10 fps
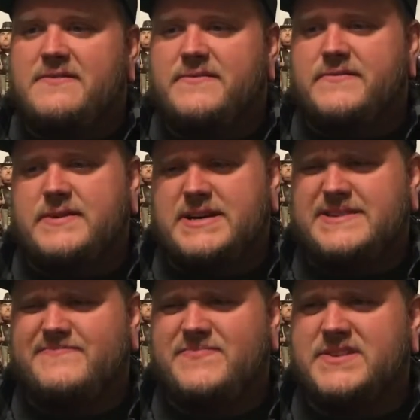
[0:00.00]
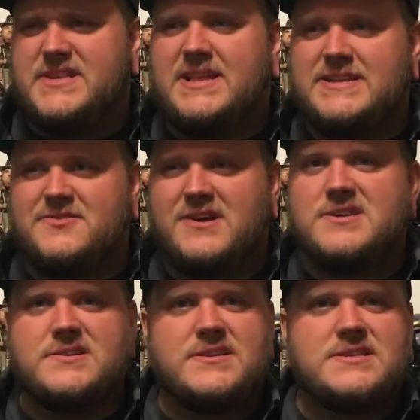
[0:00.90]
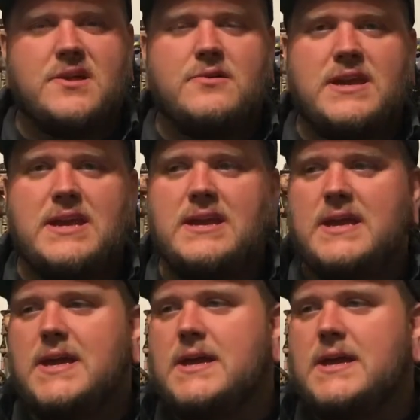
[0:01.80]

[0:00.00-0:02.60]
of slightly directionless Loki.